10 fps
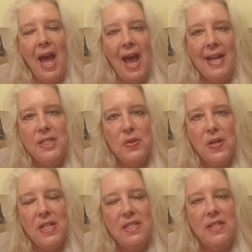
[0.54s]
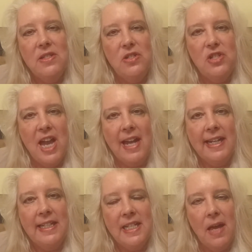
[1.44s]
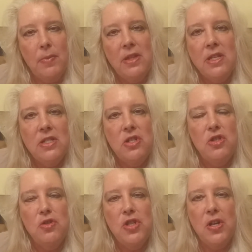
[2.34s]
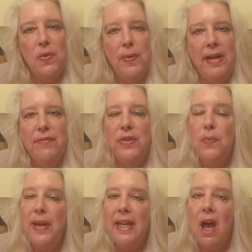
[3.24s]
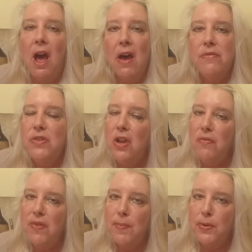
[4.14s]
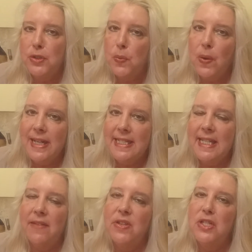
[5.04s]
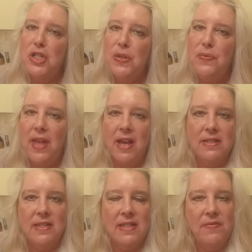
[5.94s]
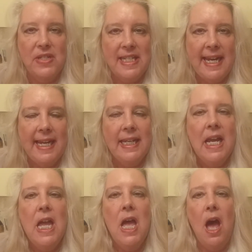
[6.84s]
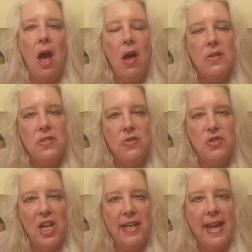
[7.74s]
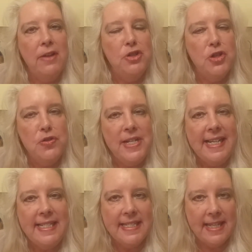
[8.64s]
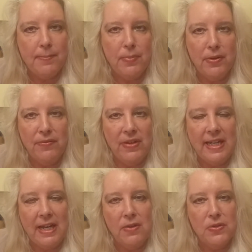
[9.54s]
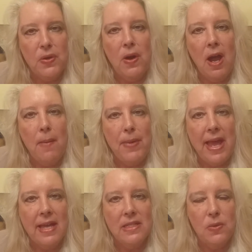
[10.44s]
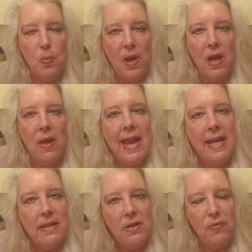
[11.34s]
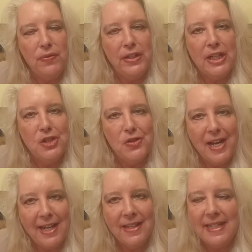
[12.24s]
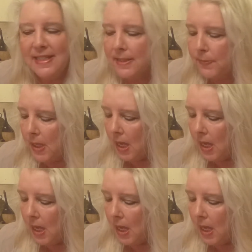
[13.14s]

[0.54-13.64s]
Hi Taurus, this is Jackie Tomlin. This is your general reading for the week of November 27th, 2017. Also, check out your December videos are up as well. And don't forget your dailies.